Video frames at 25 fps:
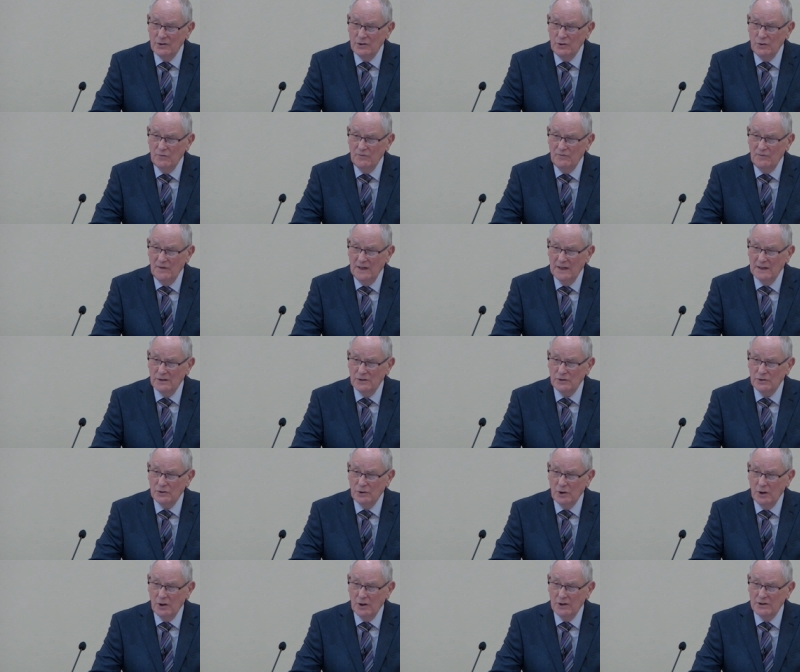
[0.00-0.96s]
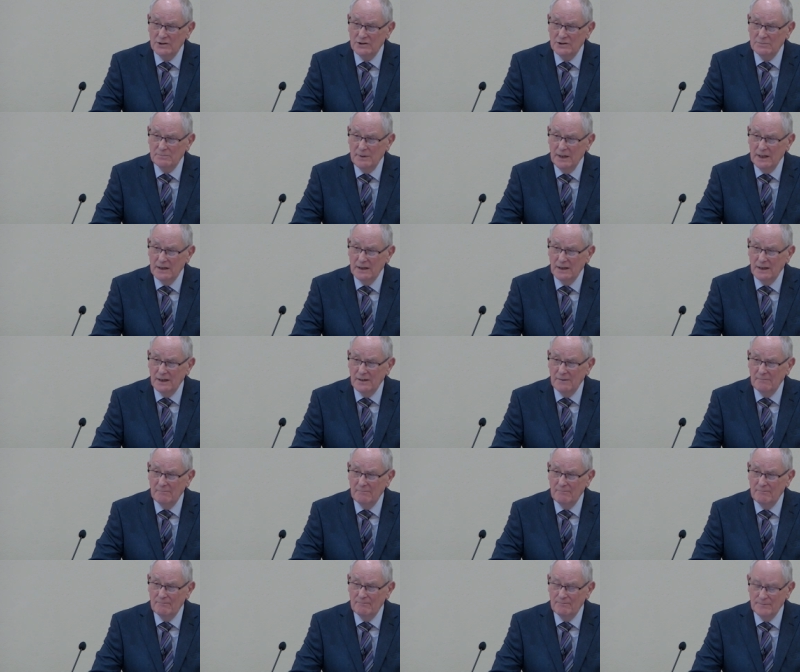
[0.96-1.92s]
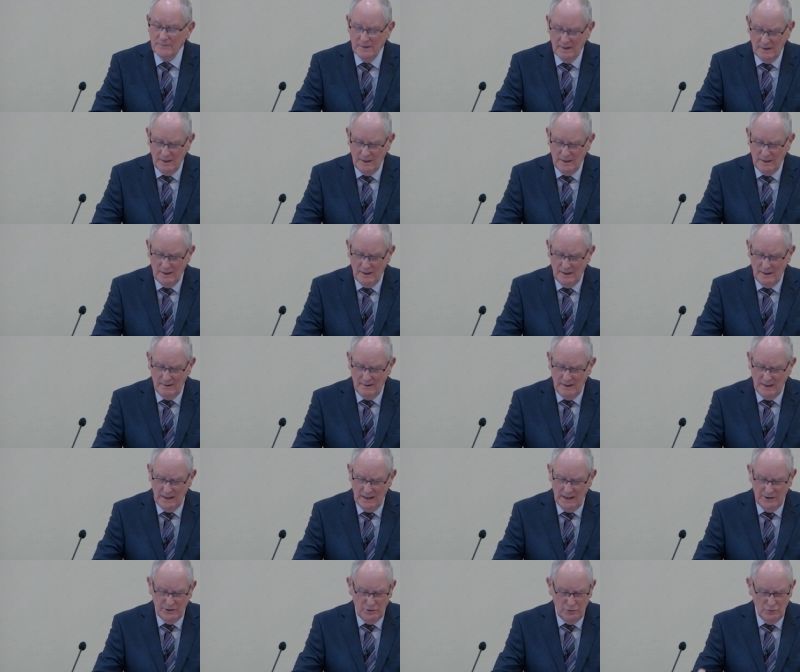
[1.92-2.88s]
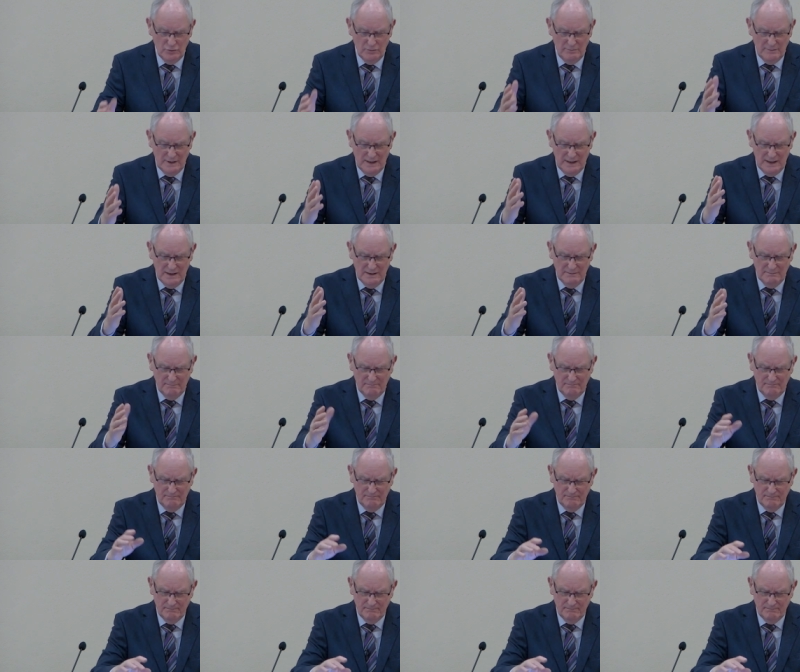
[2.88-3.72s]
You felt God speaking. I knew a man